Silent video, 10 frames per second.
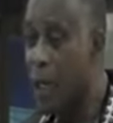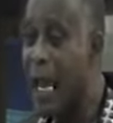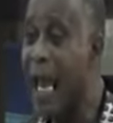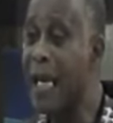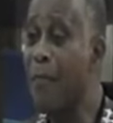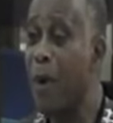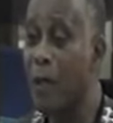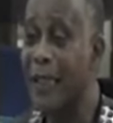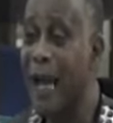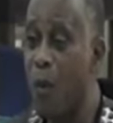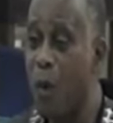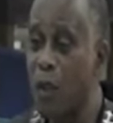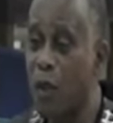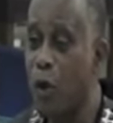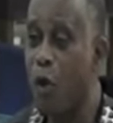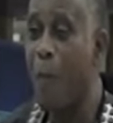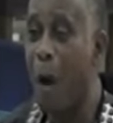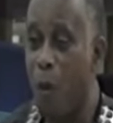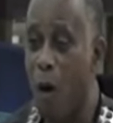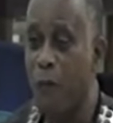anybody that wants to come
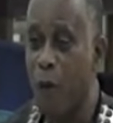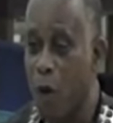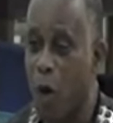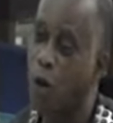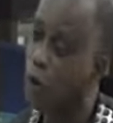and work for God,